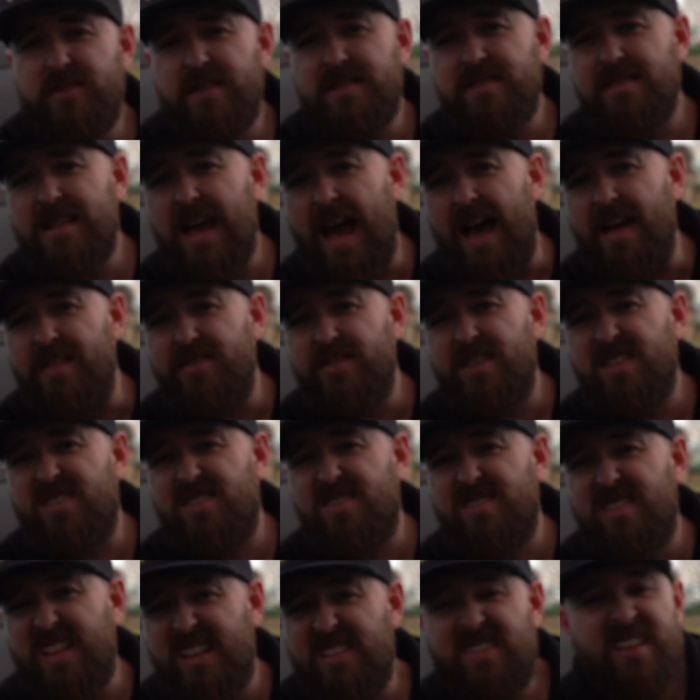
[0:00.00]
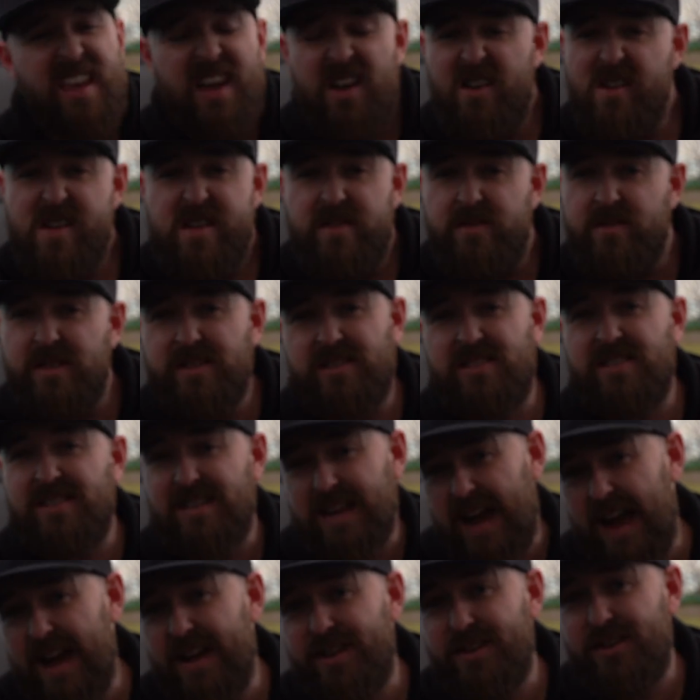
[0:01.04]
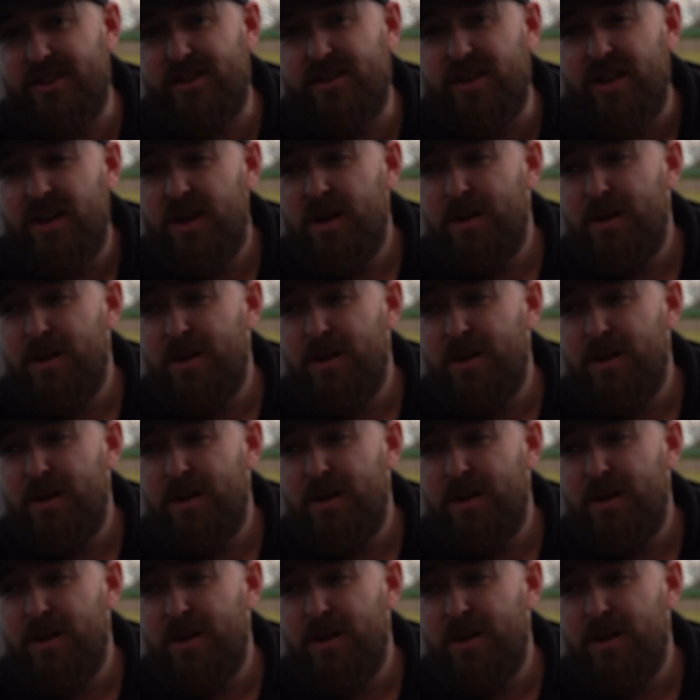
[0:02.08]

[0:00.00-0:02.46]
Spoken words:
than that, the interior is standard